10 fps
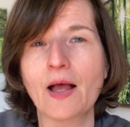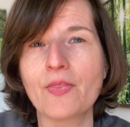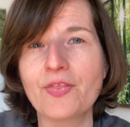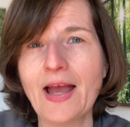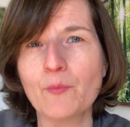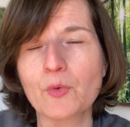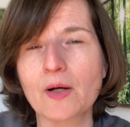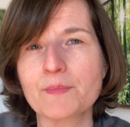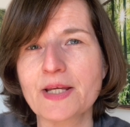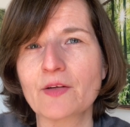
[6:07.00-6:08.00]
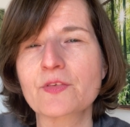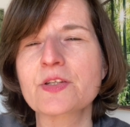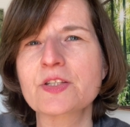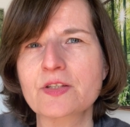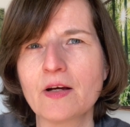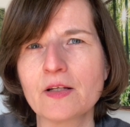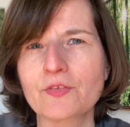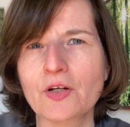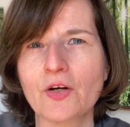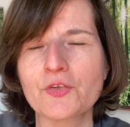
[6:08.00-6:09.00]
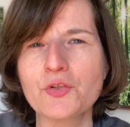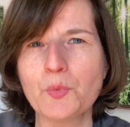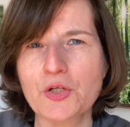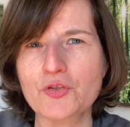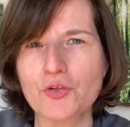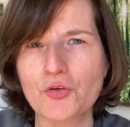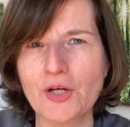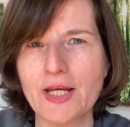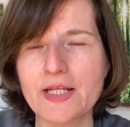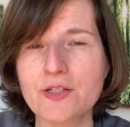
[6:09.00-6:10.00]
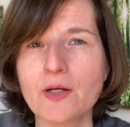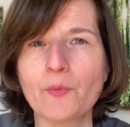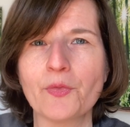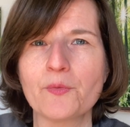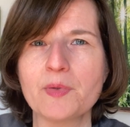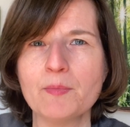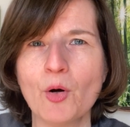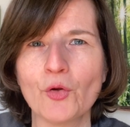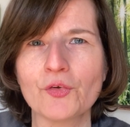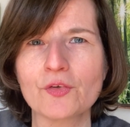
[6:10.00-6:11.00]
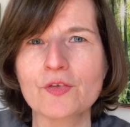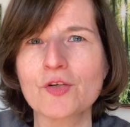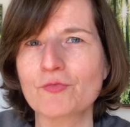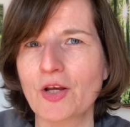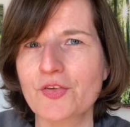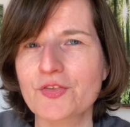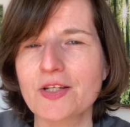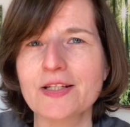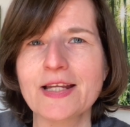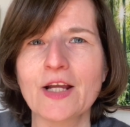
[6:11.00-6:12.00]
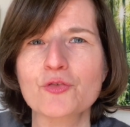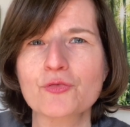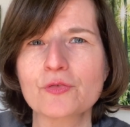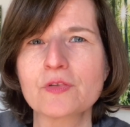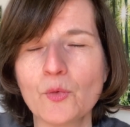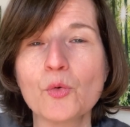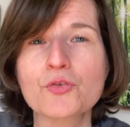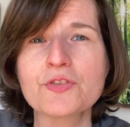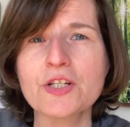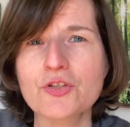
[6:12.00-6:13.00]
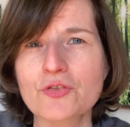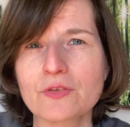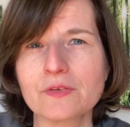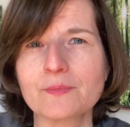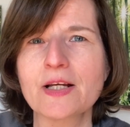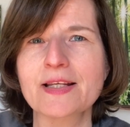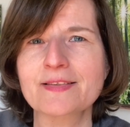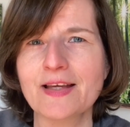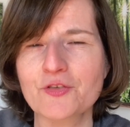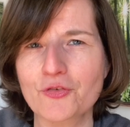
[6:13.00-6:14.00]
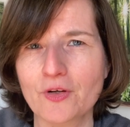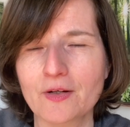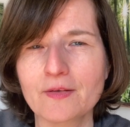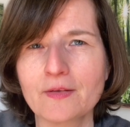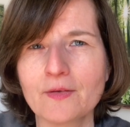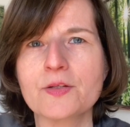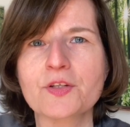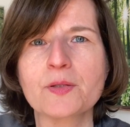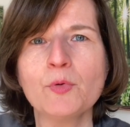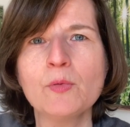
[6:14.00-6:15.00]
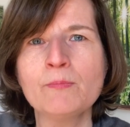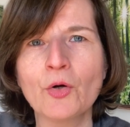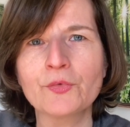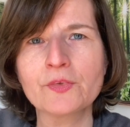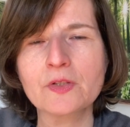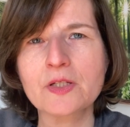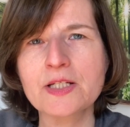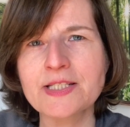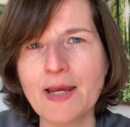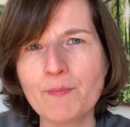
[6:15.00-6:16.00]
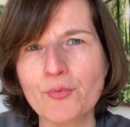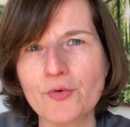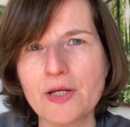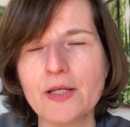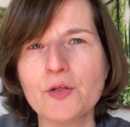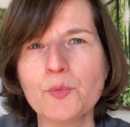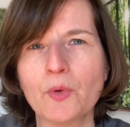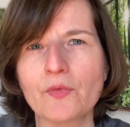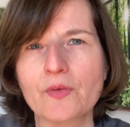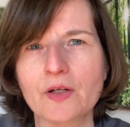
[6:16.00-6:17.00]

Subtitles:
and that will come down to the style of garden you wish to create, whether it be modern, rustic, natural, or traditional, etc. So the more modern and contemporary you want the